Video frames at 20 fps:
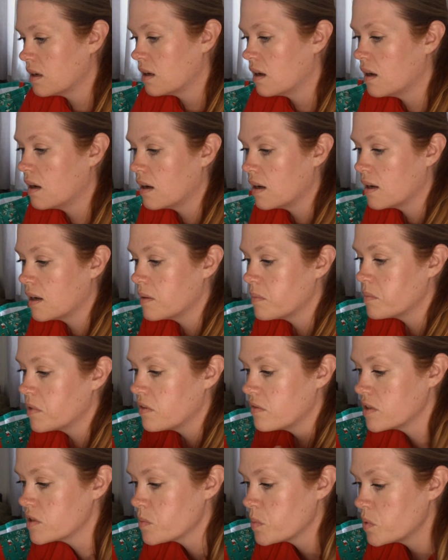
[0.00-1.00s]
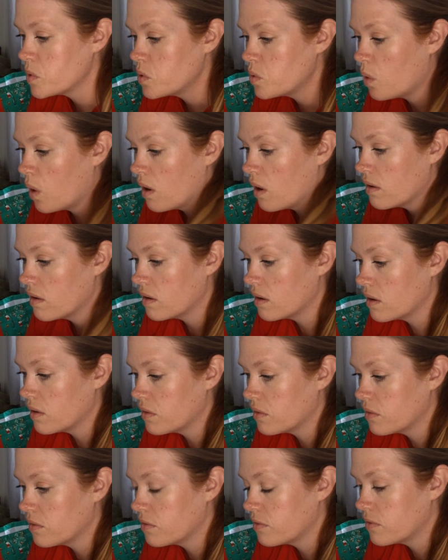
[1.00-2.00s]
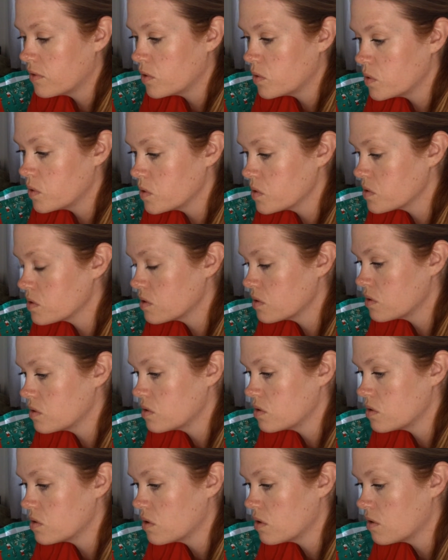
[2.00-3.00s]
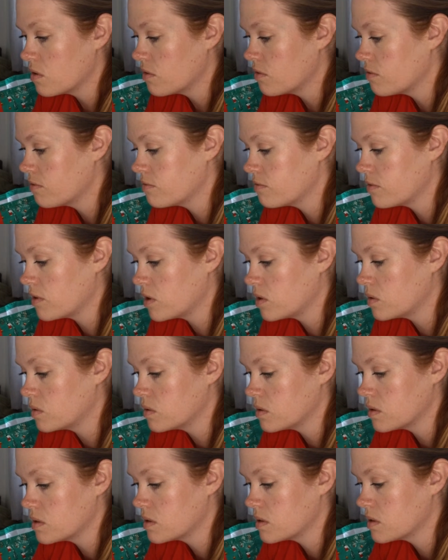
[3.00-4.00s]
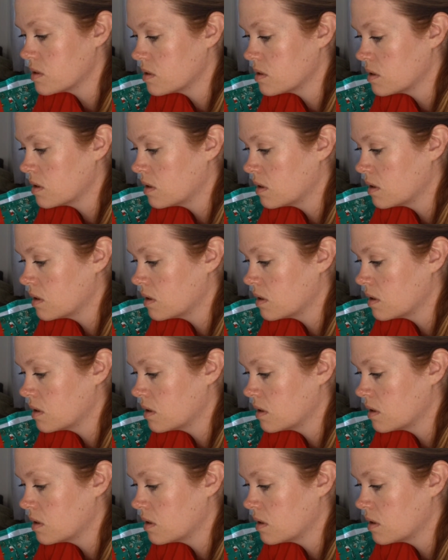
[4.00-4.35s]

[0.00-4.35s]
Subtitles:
No visible flaws or faults.